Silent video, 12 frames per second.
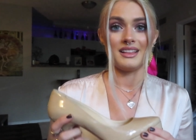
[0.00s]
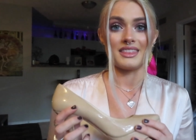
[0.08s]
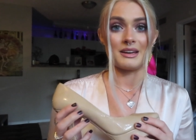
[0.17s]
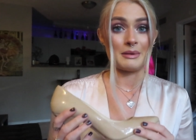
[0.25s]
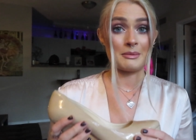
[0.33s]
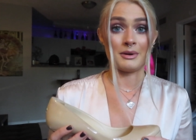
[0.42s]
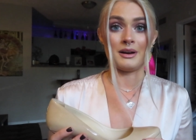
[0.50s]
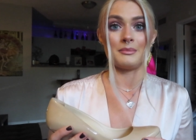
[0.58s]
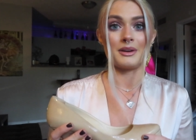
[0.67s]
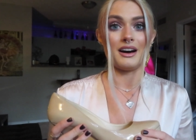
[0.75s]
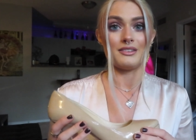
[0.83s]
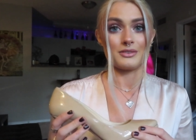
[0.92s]
that my mom
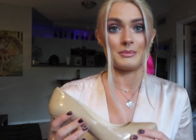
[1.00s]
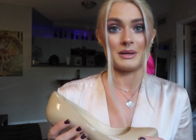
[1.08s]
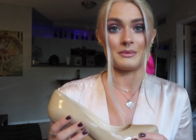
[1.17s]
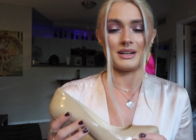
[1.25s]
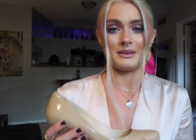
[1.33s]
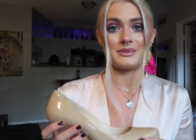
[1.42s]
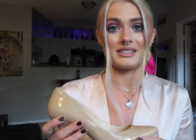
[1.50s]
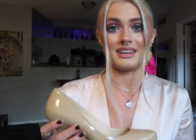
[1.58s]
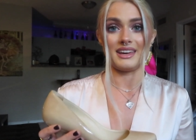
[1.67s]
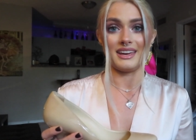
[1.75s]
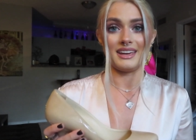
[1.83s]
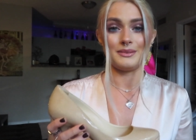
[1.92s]
got for me when I was a
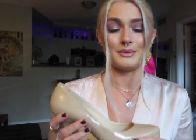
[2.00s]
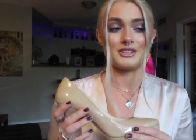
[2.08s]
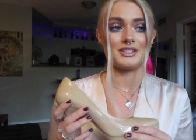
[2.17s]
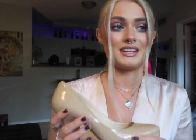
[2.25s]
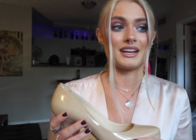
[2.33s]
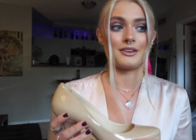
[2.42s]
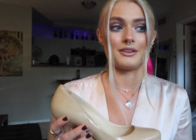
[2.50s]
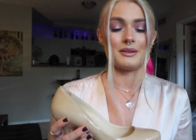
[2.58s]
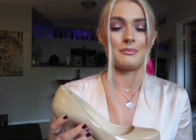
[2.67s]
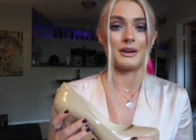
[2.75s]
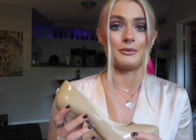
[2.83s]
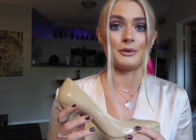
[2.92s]
kid, when she decorated
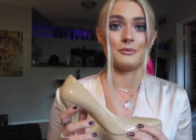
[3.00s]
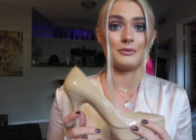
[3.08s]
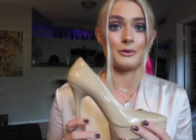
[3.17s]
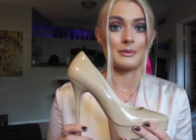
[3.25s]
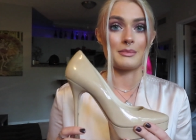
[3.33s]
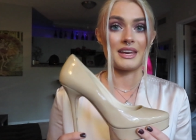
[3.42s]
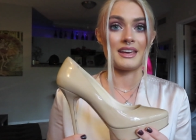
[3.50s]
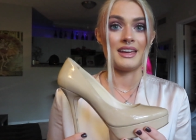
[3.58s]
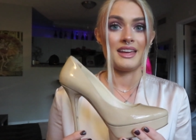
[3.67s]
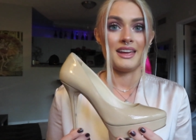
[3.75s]
my room for me.